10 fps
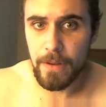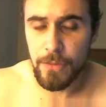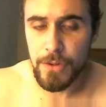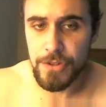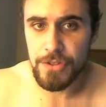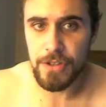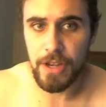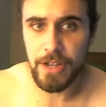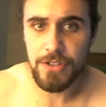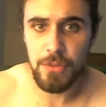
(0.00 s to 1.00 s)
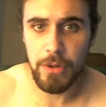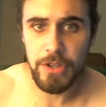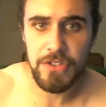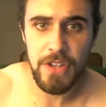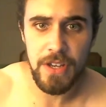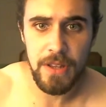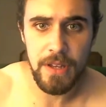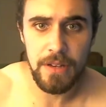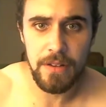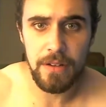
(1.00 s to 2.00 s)
First, I just want to say
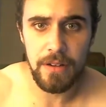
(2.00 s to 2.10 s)
that